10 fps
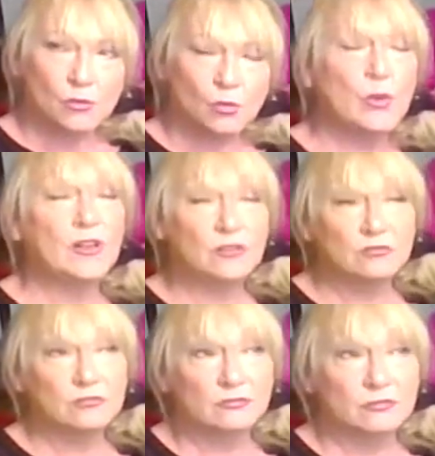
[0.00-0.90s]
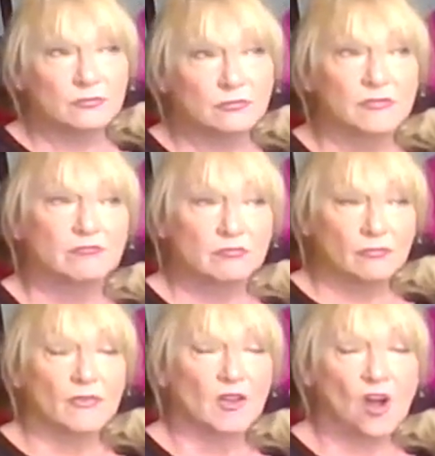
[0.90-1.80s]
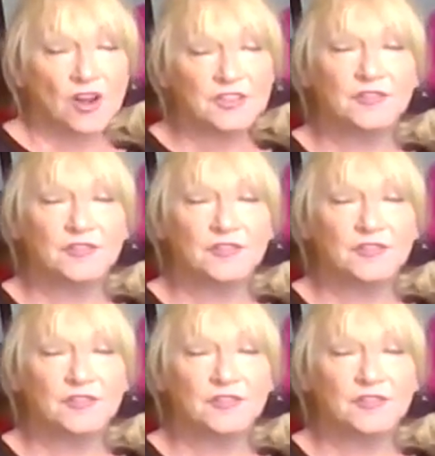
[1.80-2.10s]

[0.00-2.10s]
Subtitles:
will kind